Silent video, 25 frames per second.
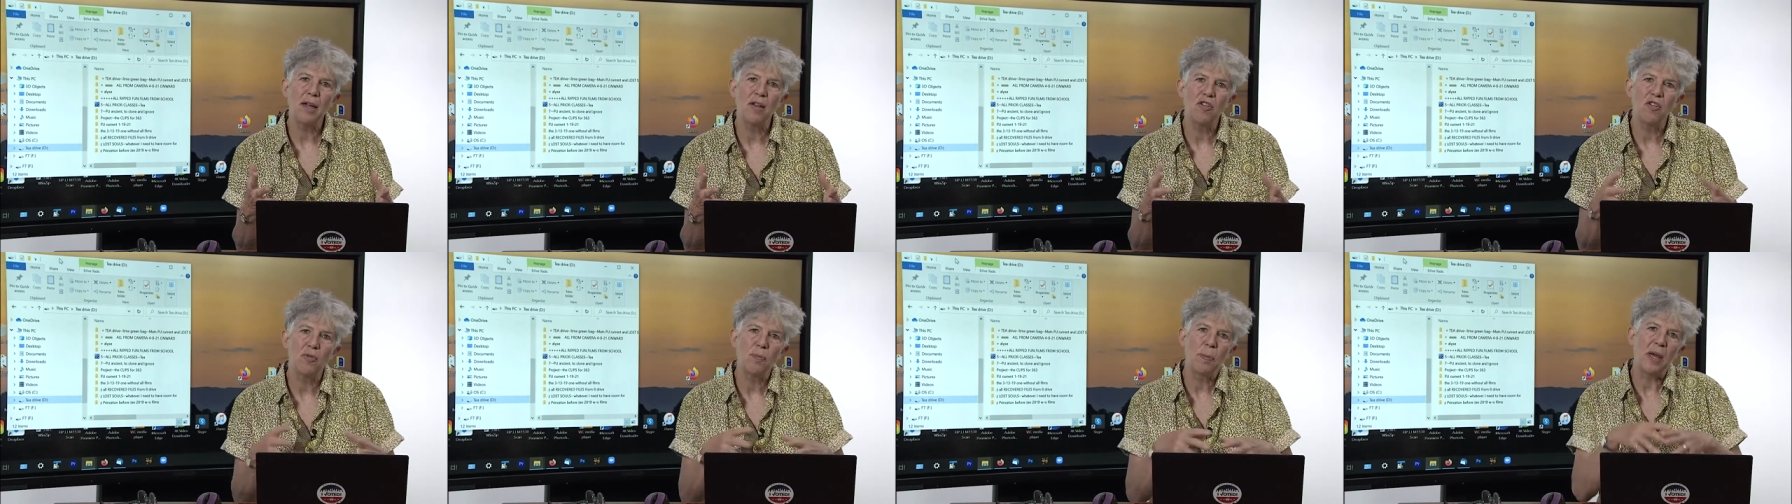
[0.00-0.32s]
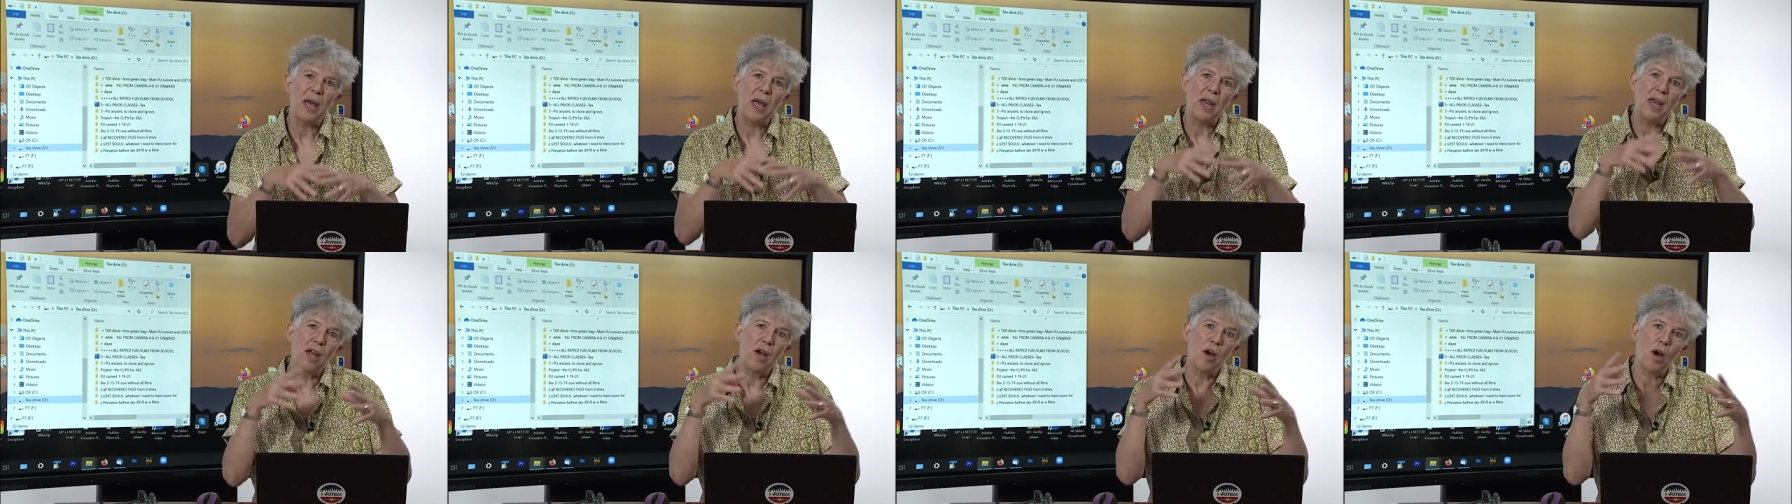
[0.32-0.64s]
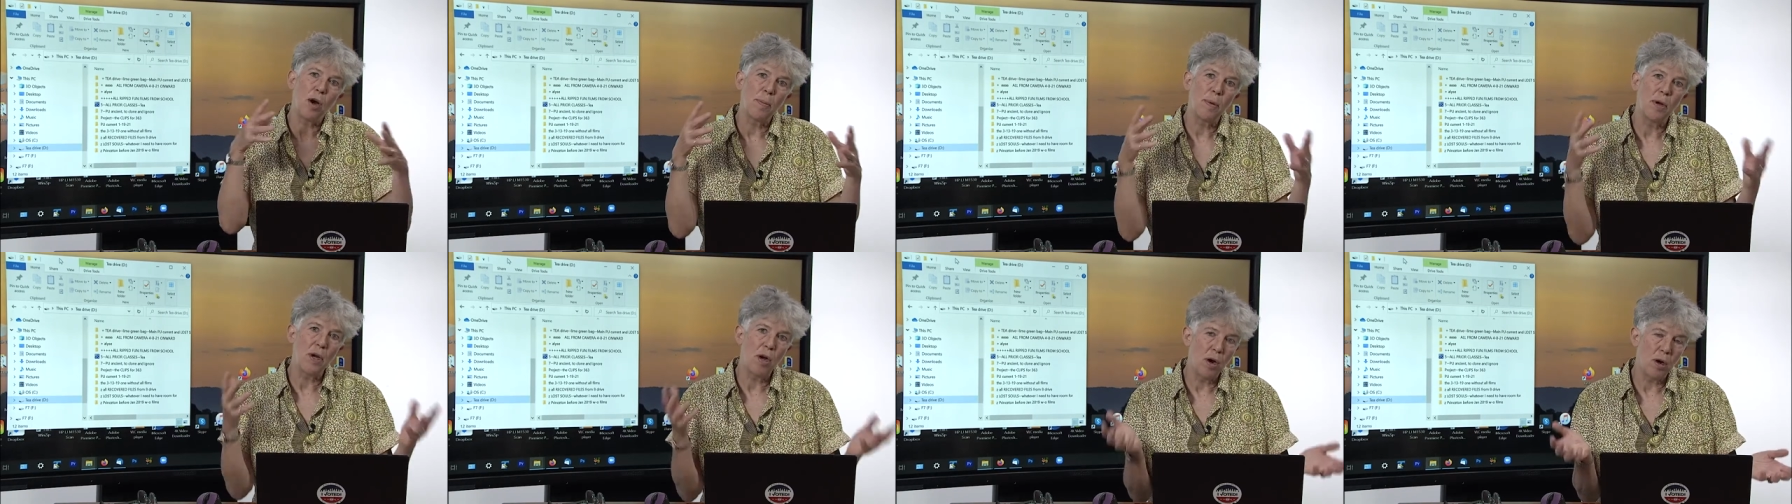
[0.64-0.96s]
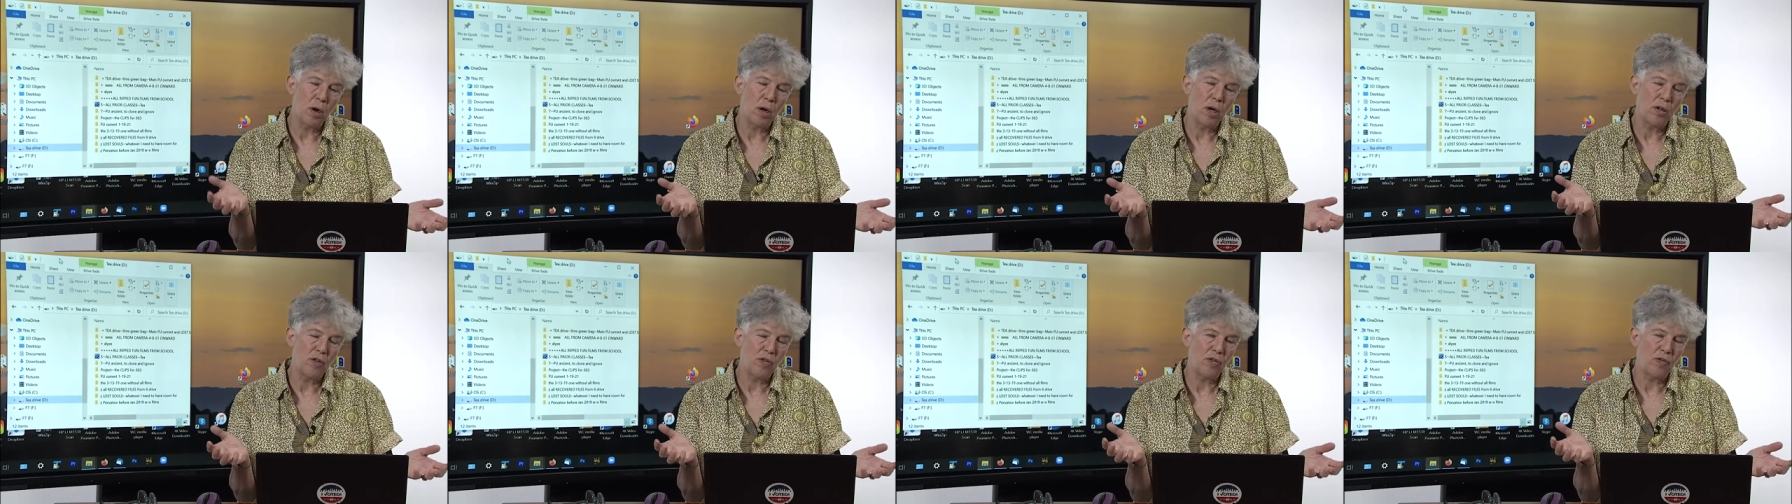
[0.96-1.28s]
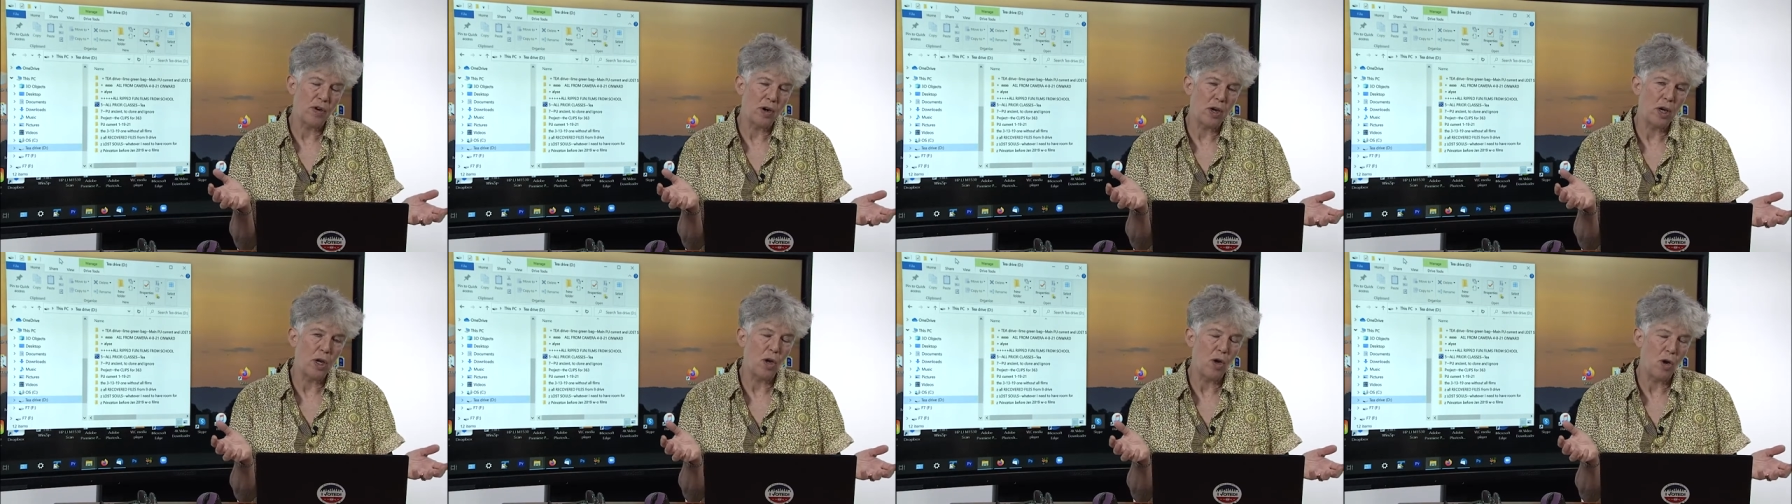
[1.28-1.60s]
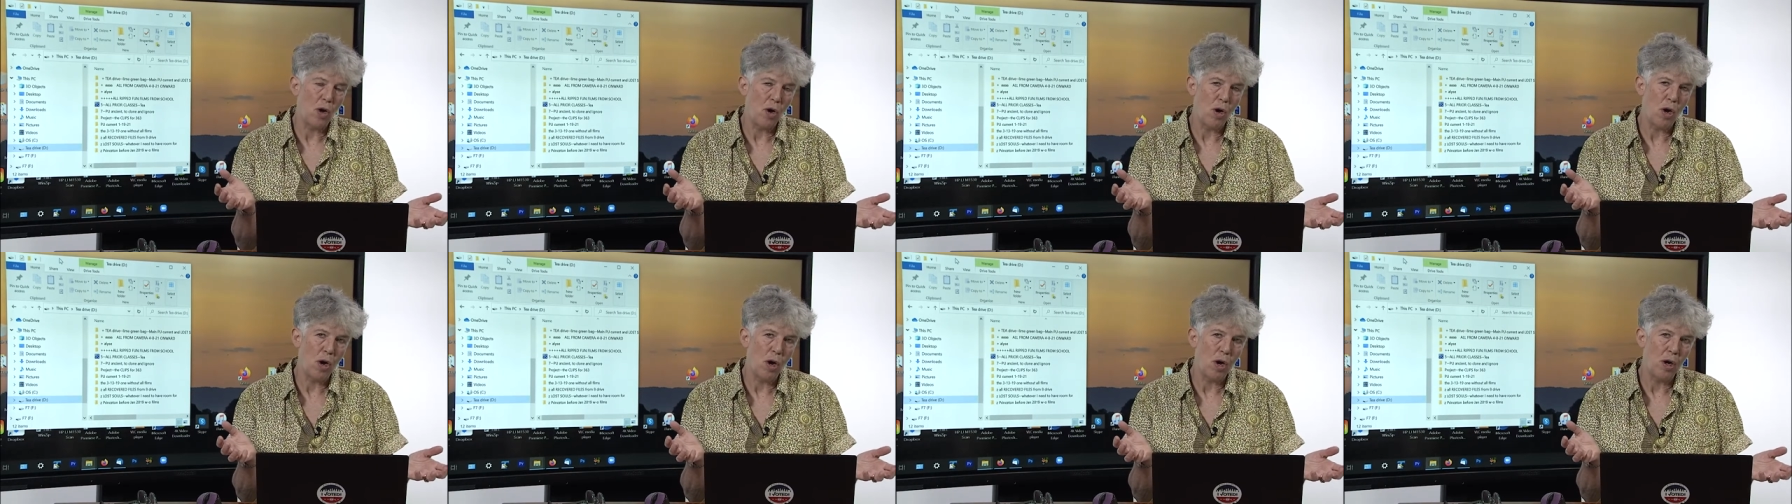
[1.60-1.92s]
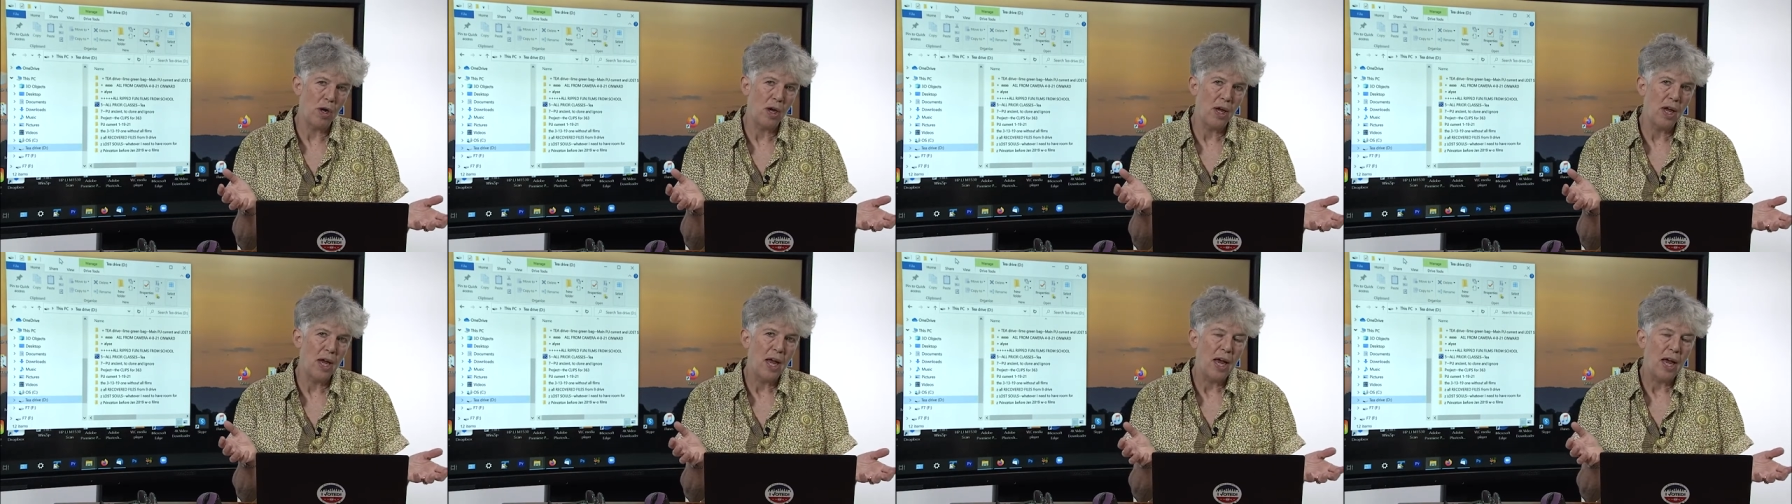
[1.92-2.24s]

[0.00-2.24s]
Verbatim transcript: and spaghetti carbonara is very long.